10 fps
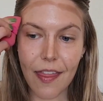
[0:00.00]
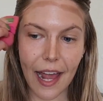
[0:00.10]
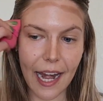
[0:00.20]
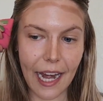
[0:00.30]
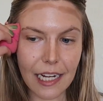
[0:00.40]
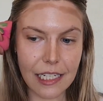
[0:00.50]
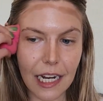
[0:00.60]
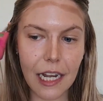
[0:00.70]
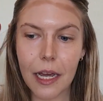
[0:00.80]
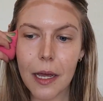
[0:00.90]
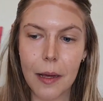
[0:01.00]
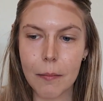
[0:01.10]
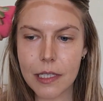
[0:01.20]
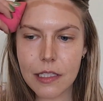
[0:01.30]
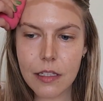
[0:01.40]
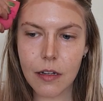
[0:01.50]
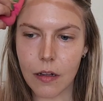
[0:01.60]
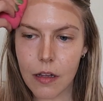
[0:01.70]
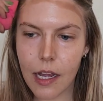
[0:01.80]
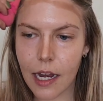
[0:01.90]
that hectic but
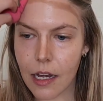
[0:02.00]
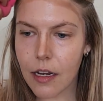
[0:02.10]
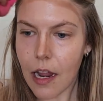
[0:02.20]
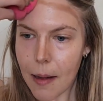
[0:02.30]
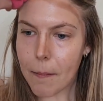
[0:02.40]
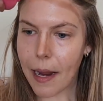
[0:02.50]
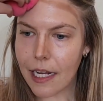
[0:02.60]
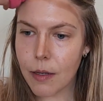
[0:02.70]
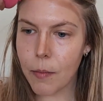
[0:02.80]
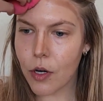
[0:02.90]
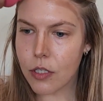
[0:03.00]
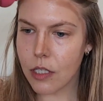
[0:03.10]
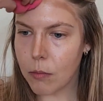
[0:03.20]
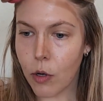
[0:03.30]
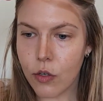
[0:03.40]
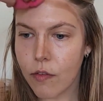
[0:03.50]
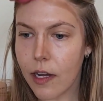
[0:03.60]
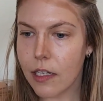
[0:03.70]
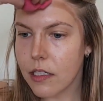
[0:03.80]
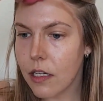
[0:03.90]
still it it makes a person
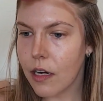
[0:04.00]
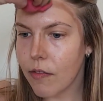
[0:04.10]
demotivated